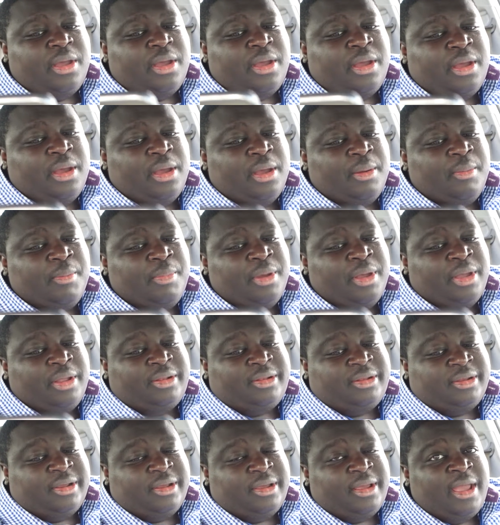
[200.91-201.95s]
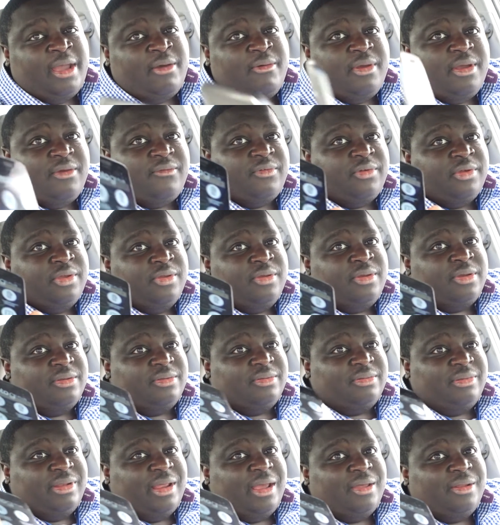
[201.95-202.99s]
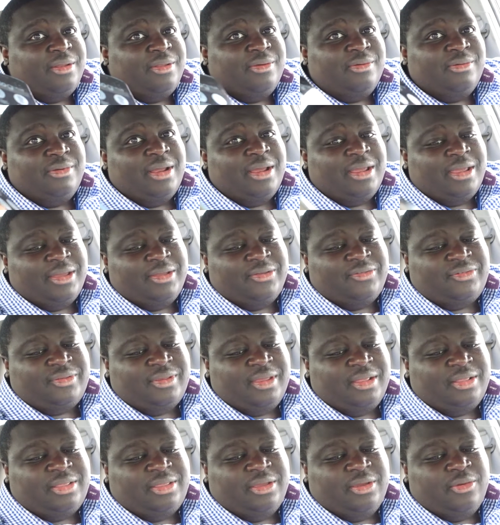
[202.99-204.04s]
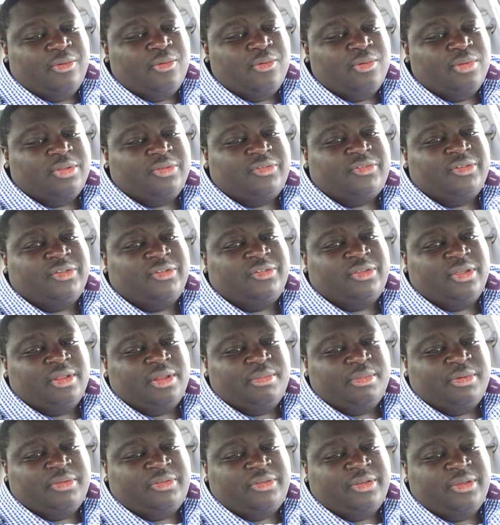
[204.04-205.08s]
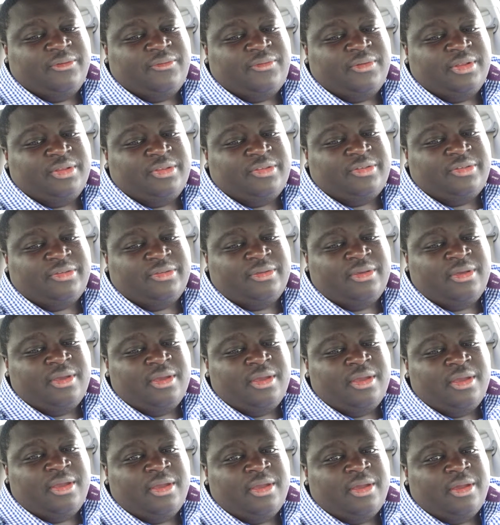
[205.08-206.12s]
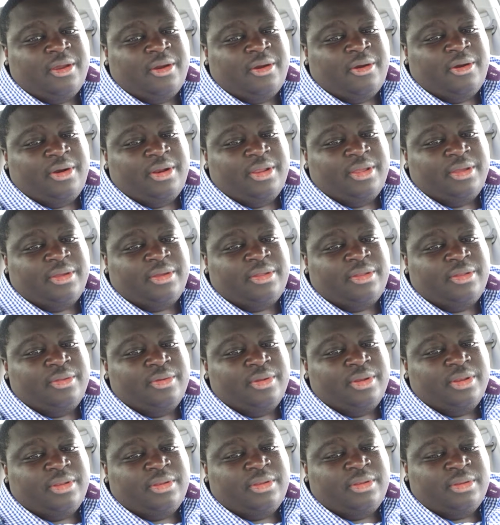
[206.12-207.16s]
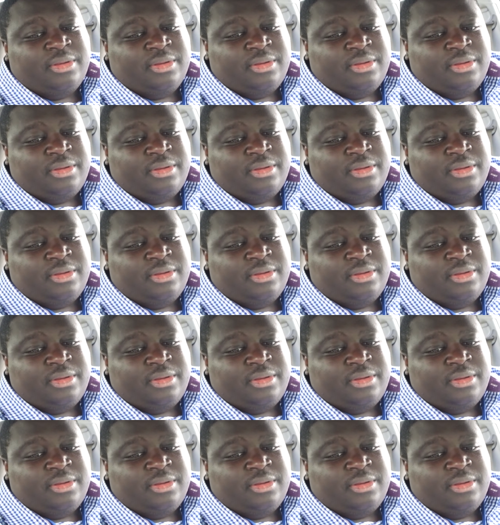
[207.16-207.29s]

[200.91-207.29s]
However, you can download, I guess, get the Google Assistant. Let me see if it's already included.